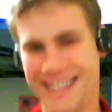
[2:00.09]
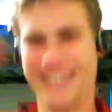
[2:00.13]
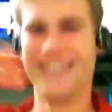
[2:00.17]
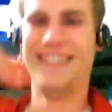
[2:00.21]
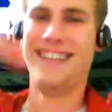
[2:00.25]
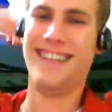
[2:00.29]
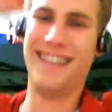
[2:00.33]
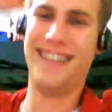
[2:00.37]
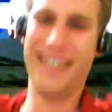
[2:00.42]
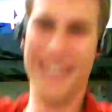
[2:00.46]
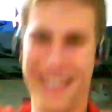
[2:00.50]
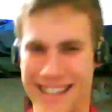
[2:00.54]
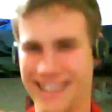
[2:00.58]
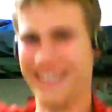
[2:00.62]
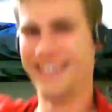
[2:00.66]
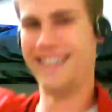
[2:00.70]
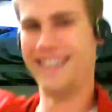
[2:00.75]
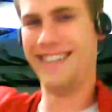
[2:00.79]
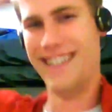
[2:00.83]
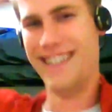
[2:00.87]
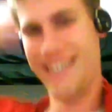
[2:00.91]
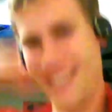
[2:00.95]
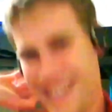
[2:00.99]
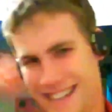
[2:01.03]
we're not
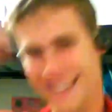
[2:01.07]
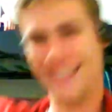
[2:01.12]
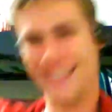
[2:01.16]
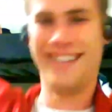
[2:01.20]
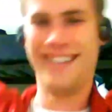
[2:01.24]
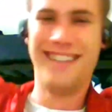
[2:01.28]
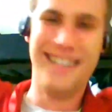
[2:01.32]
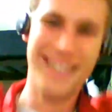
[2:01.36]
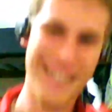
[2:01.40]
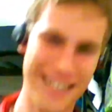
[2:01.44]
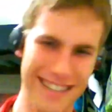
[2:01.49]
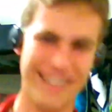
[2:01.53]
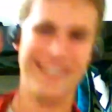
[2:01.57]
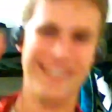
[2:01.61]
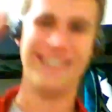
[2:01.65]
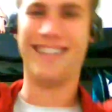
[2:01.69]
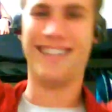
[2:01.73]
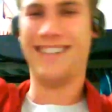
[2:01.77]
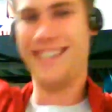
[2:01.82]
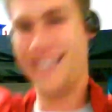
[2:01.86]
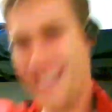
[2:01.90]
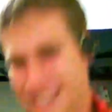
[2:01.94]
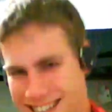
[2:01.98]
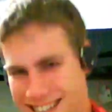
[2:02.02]
perfect.
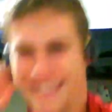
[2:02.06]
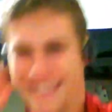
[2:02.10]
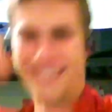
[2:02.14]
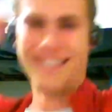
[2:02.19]
And